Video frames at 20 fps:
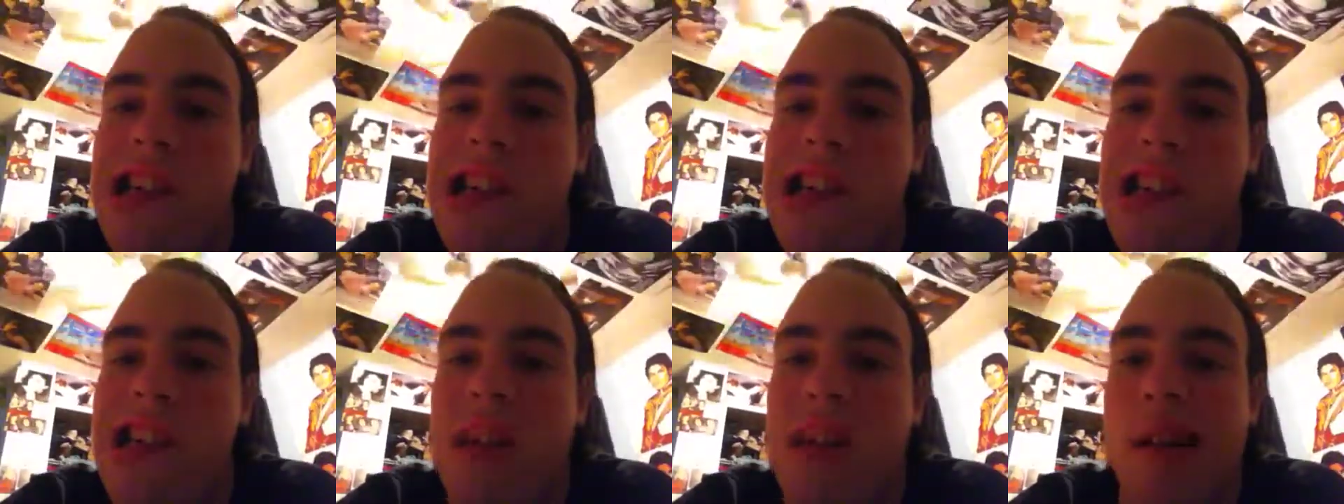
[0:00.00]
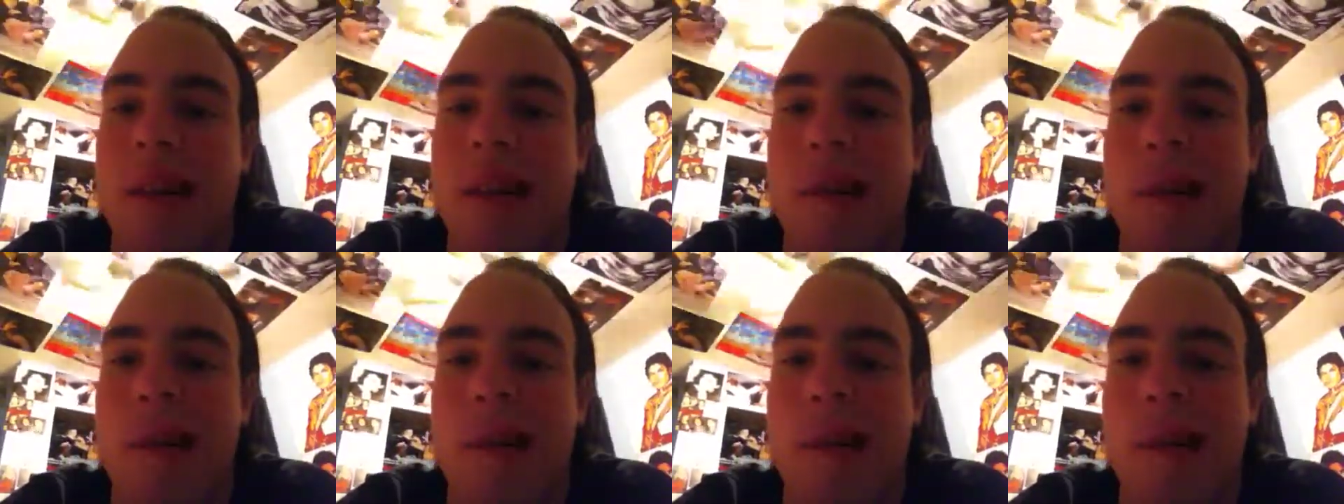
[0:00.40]

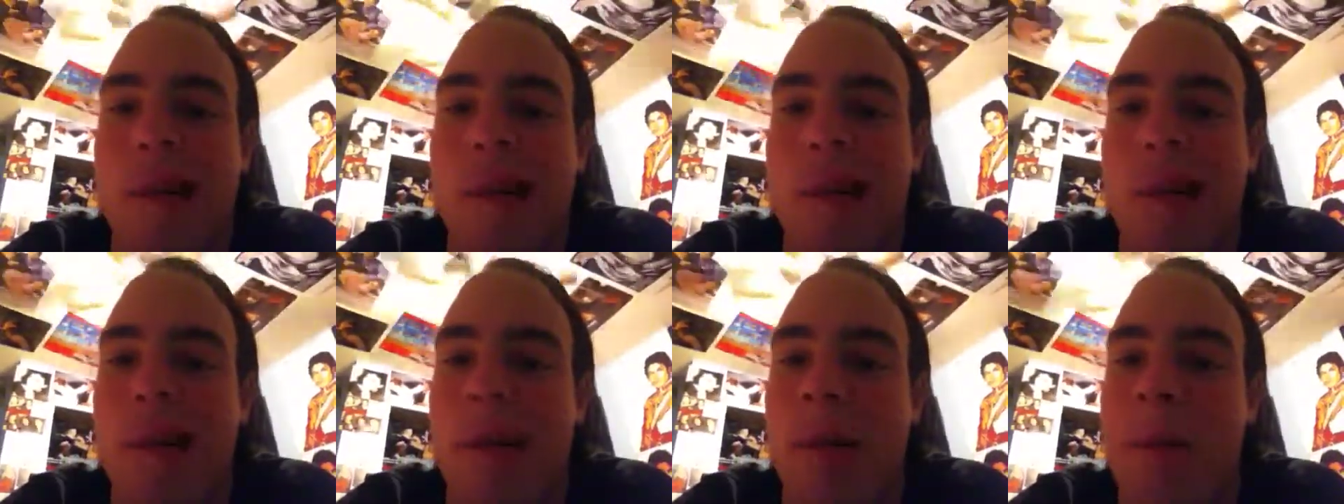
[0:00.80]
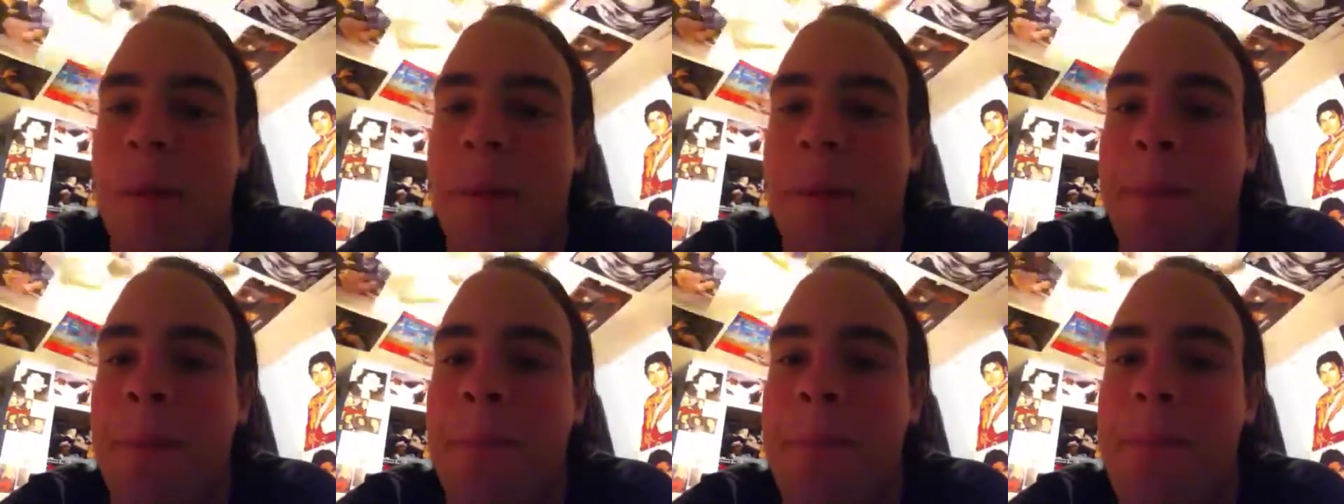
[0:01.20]
uh,
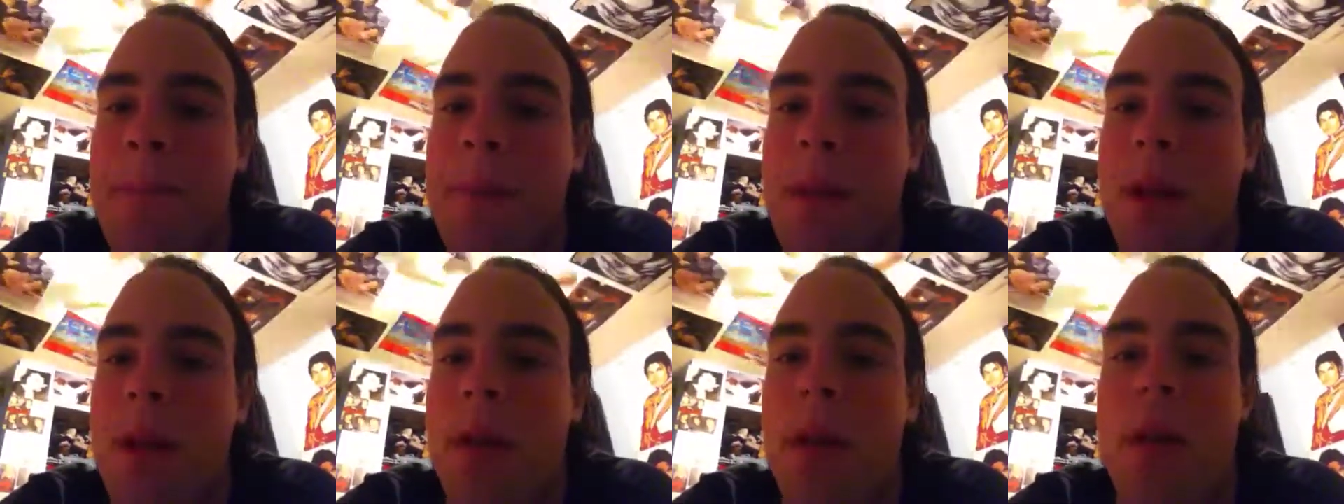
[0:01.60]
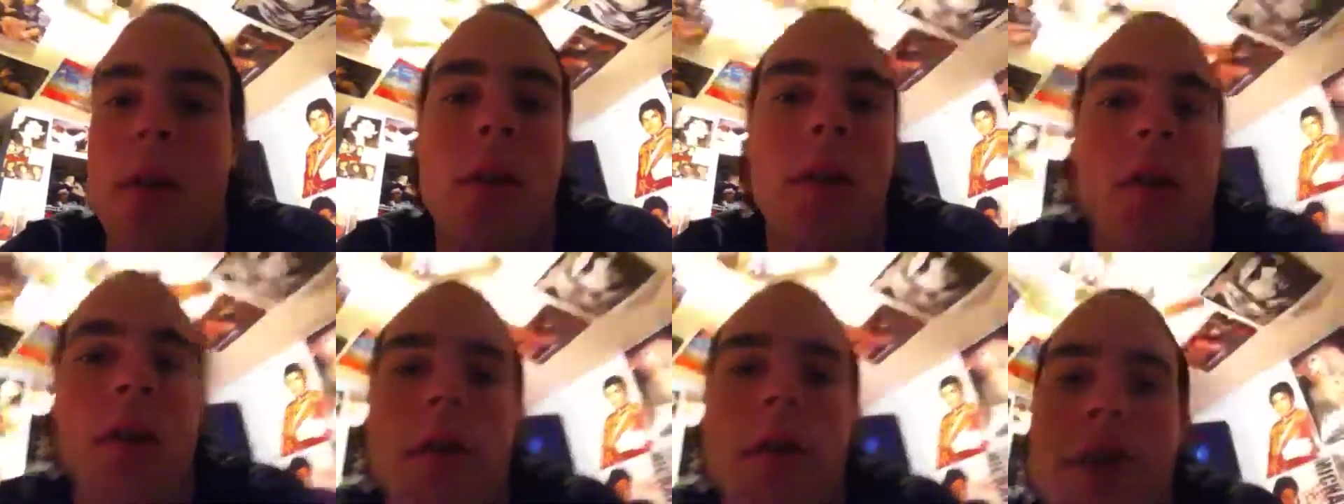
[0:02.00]

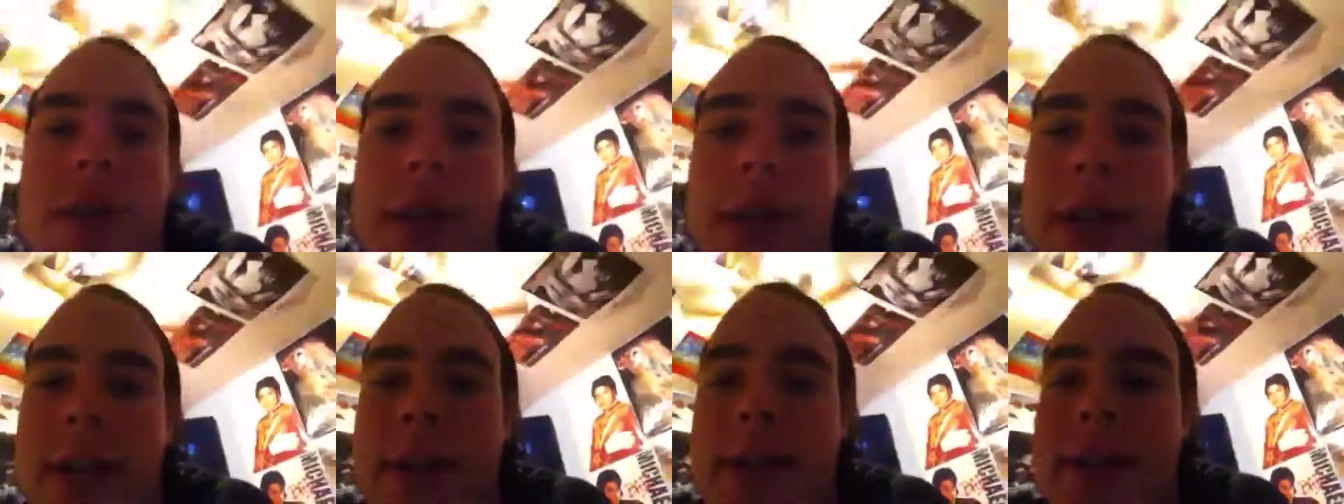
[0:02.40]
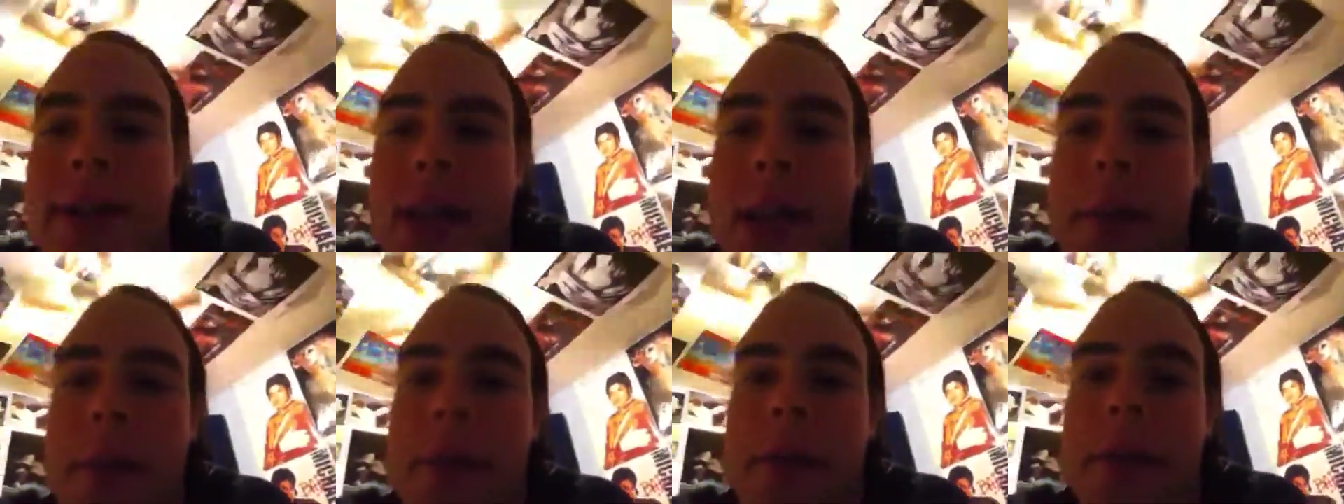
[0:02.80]
she gets
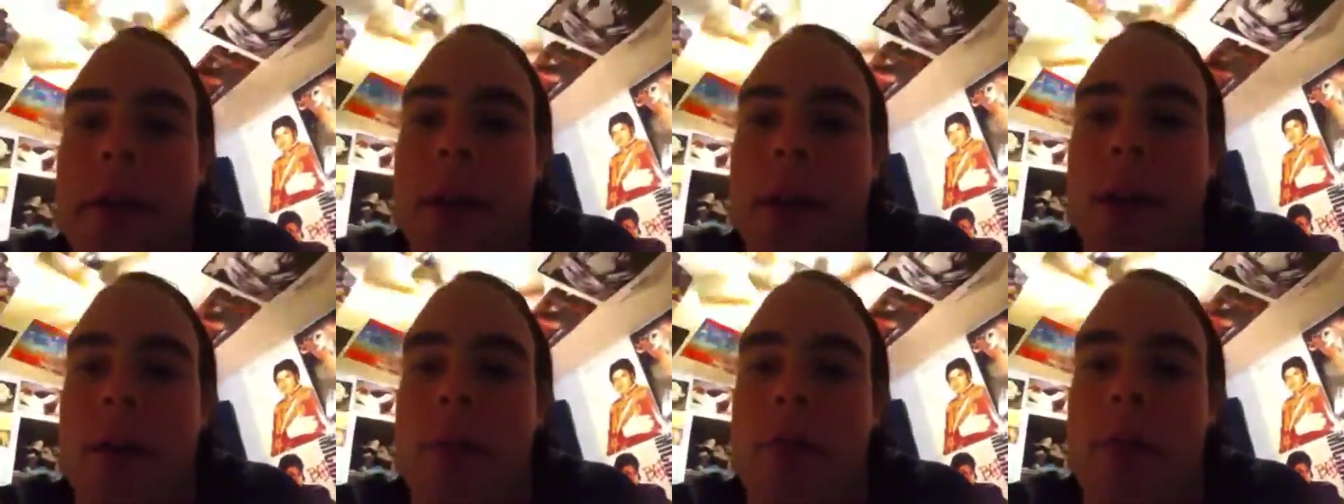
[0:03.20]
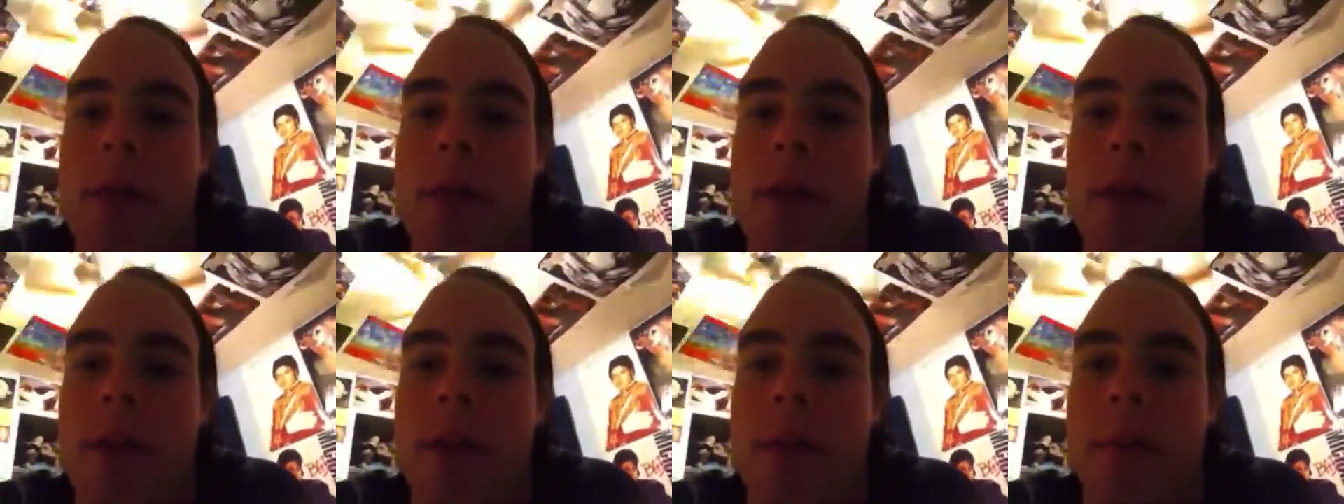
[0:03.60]
stabbed in the head
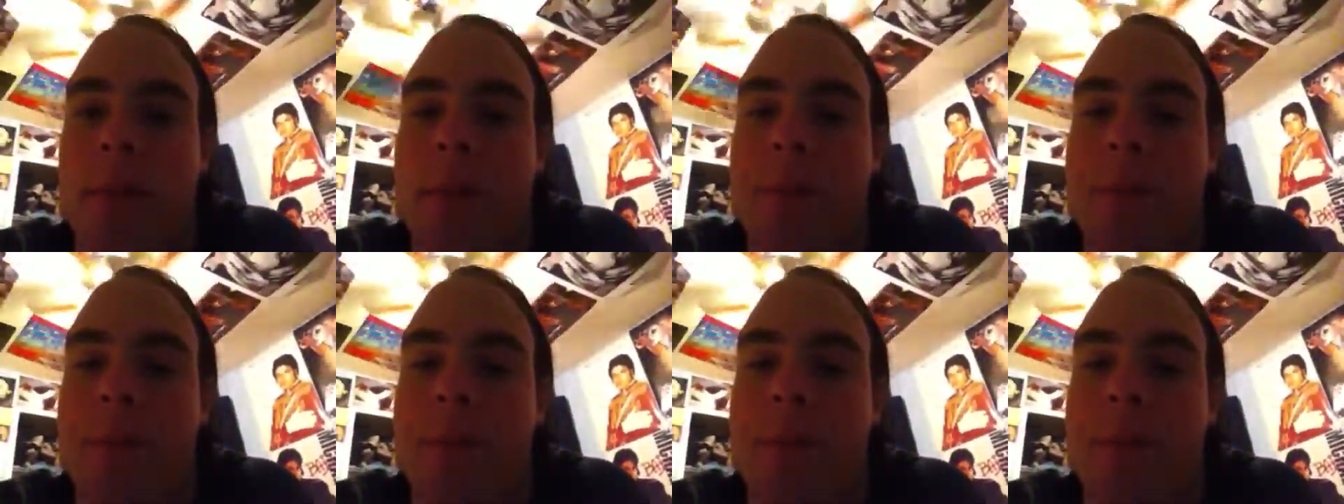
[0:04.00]
with a